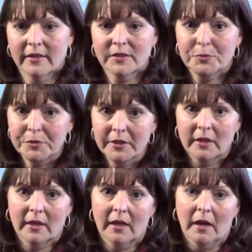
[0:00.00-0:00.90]
it's
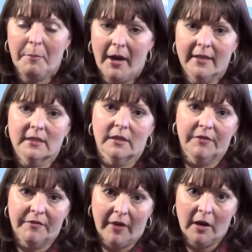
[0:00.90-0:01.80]
really a
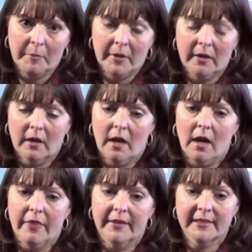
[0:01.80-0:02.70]
positive environment.
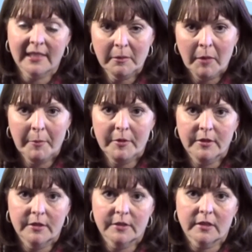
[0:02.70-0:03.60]
The team
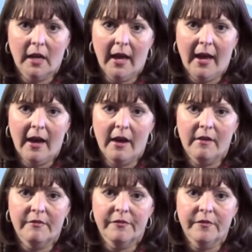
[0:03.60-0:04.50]
members
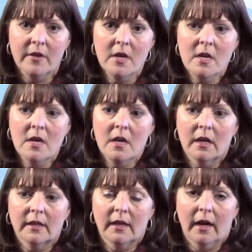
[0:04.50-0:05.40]
have
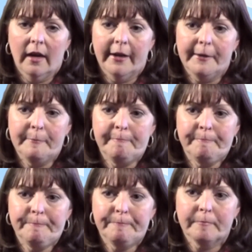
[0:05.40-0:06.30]
um,
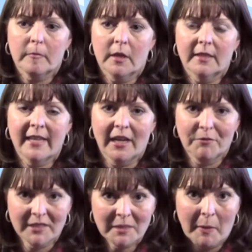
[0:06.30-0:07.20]

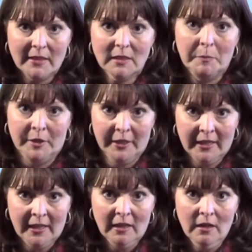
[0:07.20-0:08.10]
taken
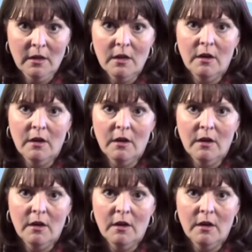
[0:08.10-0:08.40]
responsibility